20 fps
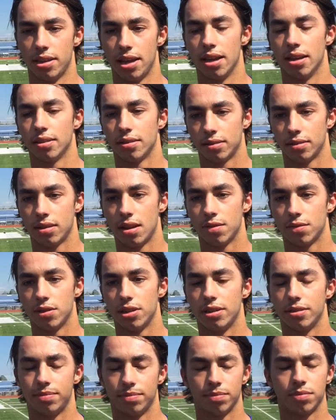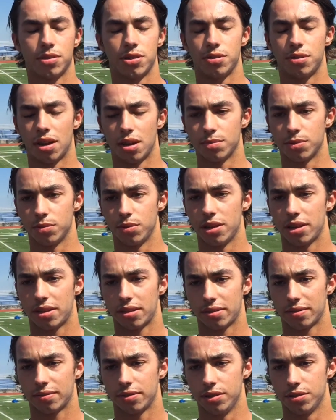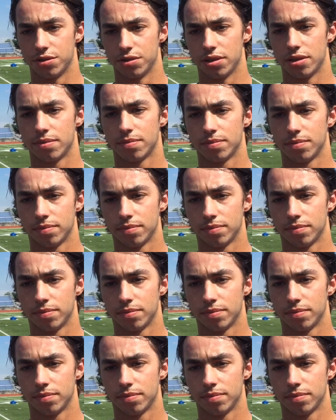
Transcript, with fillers: Yeah, every two times a week usually.